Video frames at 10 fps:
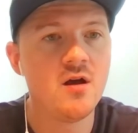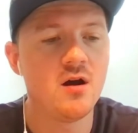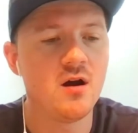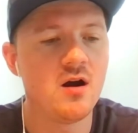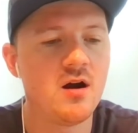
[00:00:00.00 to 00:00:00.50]

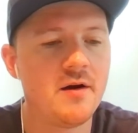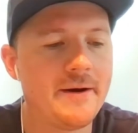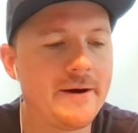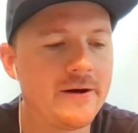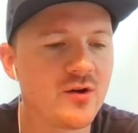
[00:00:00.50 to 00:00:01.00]

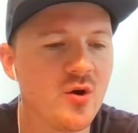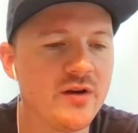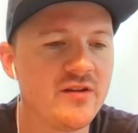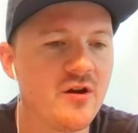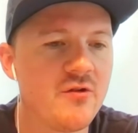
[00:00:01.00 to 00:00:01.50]
are
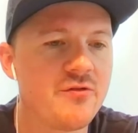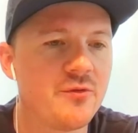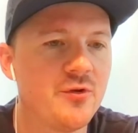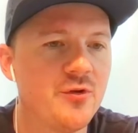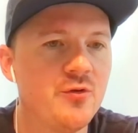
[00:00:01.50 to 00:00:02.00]
going to go
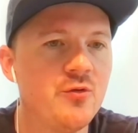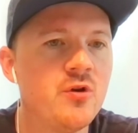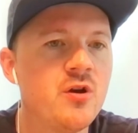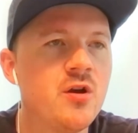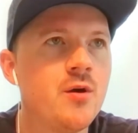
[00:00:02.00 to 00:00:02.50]
through